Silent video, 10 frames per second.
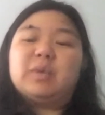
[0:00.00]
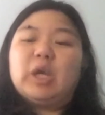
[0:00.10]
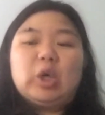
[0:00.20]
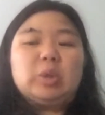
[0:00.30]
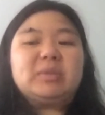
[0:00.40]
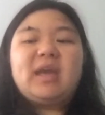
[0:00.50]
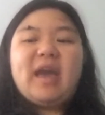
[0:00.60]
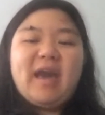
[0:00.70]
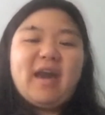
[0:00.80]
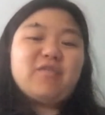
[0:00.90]
and if we
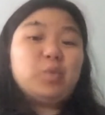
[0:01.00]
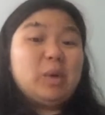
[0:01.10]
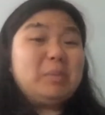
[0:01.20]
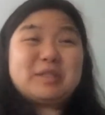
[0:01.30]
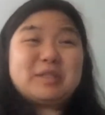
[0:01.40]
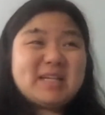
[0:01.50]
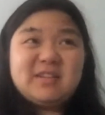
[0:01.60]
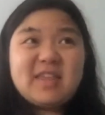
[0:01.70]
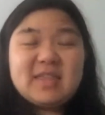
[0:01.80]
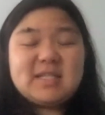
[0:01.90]
only have one
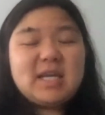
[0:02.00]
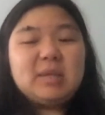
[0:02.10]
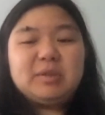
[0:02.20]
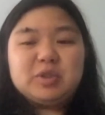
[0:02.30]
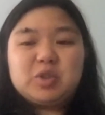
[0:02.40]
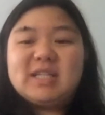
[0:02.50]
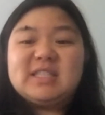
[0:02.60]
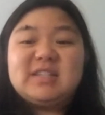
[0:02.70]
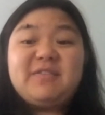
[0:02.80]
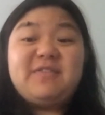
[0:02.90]
perspective at the
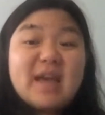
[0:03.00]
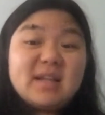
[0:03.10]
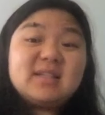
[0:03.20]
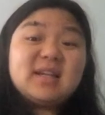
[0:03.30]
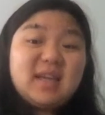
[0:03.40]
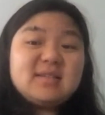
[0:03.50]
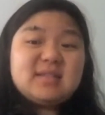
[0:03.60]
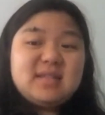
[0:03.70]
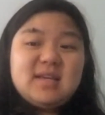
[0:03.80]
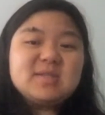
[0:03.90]
table trying to
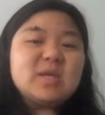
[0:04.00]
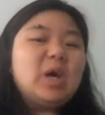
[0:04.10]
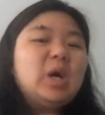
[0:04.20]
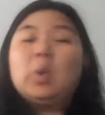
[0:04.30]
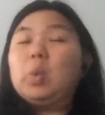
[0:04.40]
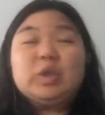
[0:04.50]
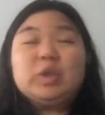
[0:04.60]
defend against these,